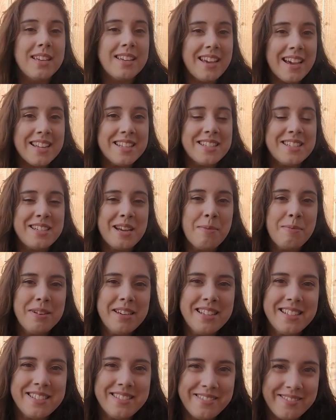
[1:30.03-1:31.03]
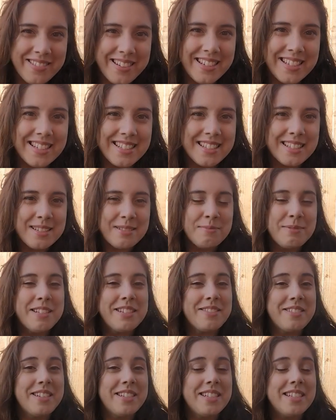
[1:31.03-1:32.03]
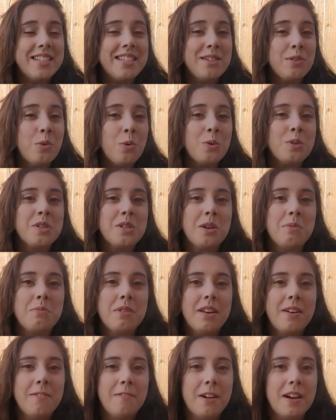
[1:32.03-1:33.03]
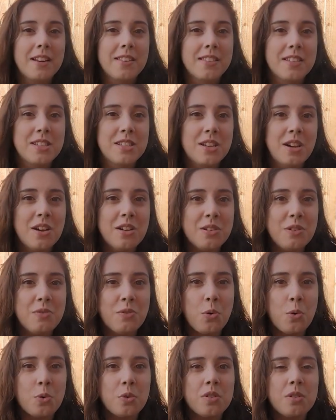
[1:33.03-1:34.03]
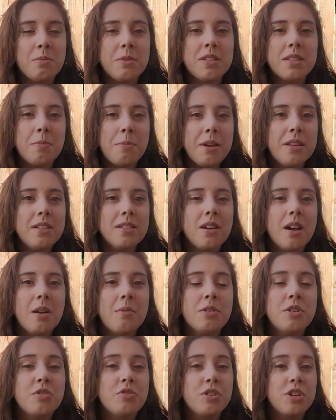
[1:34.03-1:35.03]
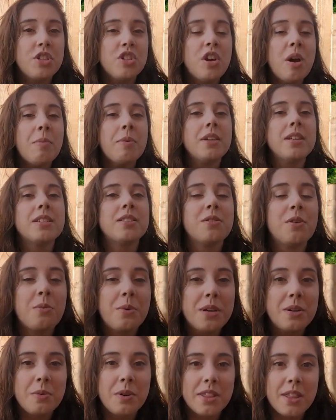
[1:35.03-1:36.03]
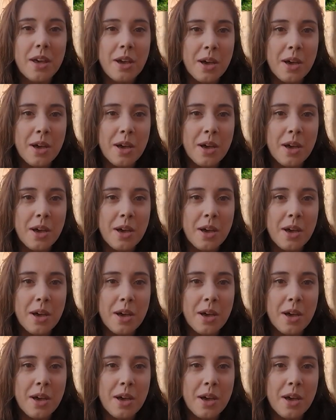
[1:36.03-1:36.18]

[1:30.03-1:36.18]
Yes, Japanese knotweed can still be treated in autumn. In fact, the start of autumn is the best time to treat Japanese knotweed with